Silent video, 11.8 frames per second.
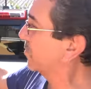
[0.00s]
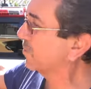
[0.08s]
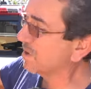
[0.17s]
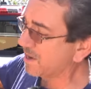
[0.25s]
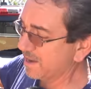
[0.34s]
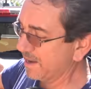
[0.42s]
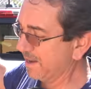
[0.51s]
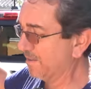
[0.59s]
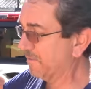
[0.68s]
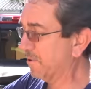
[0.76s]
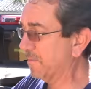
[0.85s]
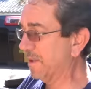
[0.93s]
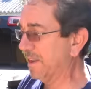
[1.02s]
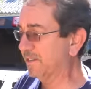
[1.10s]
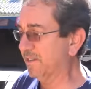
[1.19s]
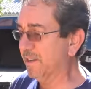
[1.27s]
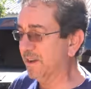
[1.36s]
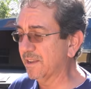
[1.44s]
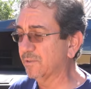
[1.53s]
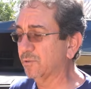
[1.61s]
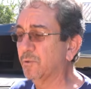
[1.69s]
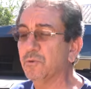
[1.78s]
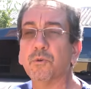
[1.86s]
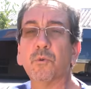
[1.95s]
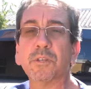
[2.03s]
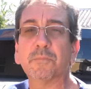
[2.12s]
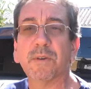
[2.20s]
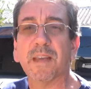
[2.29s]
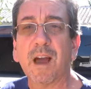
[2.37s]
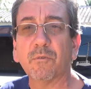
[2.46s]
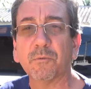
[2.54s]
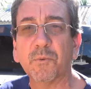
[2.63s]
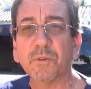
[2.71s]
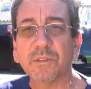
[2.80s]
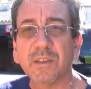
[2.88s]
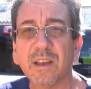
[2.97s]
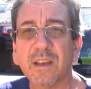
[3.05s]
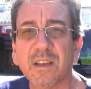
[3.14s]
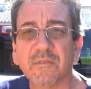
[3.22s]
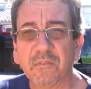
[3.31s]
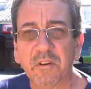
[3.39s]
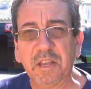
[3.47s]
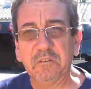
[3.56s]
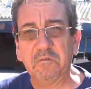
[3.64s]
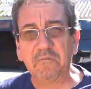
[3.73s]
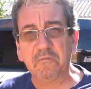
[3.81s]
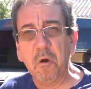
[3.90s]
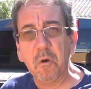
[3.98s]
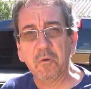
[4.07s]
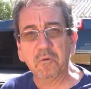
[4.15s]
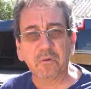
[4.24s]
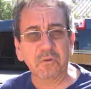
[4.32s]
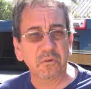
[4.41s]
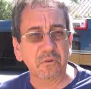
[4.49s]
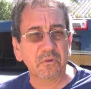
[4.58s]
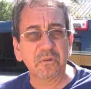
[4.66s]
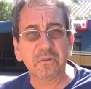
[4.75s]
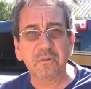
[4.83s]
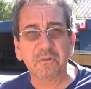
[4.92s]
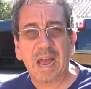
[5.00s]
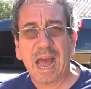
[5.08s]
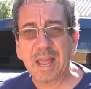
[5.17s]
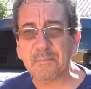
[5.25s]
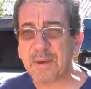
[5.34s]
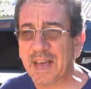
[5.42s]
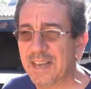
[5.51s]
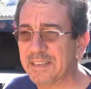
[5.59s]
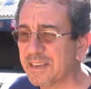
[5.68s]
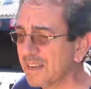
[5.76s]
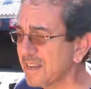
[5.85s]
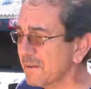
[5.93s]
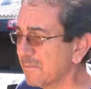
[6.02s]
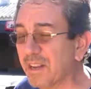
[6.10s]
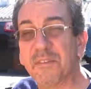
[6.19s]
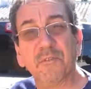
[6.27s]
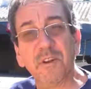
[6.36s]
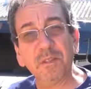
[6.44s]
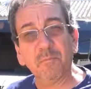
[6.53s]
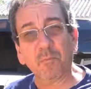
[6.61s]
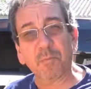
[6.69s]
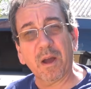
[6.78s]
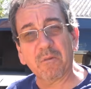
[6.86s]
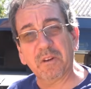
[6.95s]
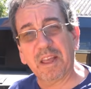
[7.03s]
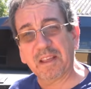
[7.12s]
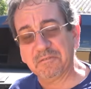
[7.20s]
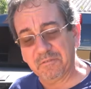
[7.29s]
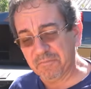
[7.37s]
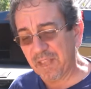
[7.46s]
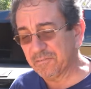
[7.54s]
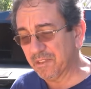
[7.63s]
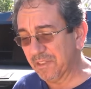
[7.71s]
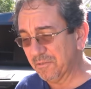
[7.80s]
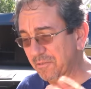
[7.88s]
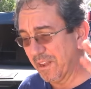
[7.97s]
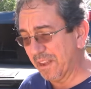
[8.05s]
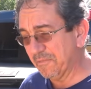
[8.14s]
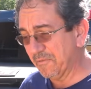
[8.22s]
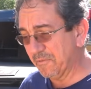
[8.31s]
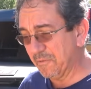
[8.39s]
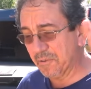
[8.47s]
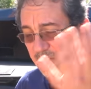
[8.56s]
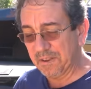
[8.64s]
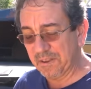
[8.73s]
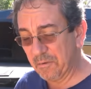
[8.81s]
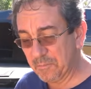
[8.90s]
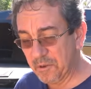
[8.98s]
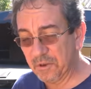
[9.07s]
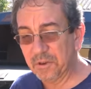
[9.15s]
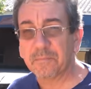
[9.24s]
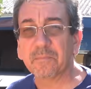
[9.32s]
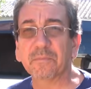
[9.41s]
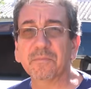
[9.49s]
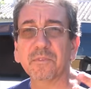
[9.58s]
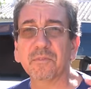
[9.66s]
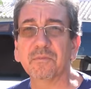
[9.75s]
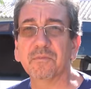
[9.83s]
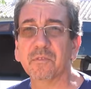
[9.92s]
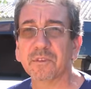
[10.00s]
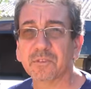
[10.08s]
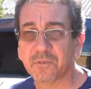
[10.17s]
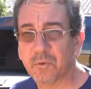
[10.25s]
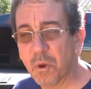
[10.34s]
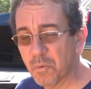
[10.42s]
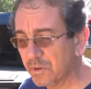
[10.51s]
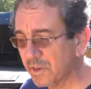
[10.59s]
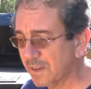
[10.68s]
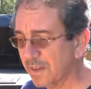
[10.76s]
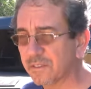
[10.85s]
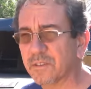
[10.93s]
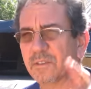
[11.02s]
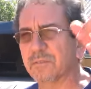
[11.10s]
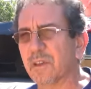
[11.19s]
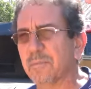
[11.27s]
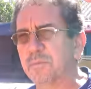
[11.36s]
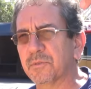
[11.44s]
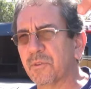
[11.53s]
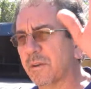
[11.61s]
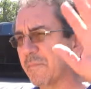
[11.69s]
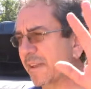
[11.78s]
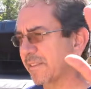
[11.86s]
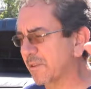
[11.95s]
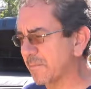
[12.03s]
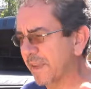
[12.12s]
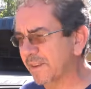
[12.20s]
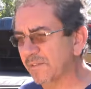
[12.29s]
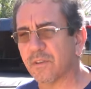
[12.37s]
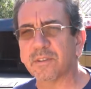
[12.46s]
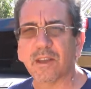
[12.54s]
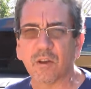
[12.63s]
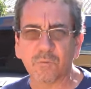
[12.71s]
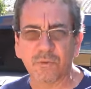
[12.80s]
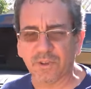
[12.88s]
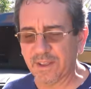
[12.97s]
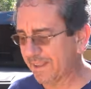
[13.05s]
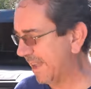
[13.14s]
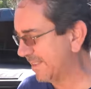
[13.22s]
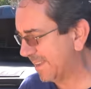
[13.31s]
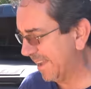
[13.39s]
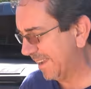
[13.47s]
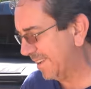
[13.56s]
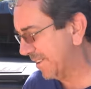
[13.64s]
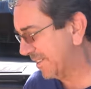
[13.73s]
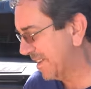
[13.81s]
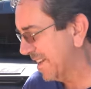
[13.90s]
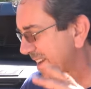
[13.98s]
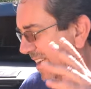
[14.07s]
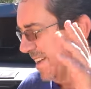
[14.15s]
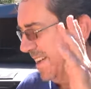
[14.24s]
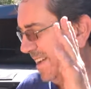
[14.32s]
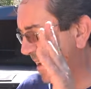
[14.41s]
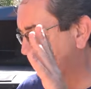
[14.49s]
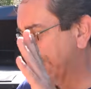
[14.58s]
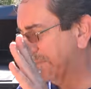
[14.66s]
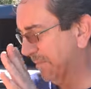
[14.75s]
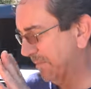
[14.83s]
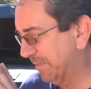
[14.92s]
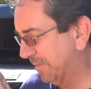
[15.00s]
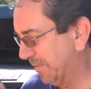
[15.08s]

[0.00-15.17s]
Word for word: you in a few minutes here it has two USB outputs for like your phone or your your iPad but if you need more power like sometimes I do like for the computer for the drone and there's a dump truck back there making noise i hope you guys can hear it um,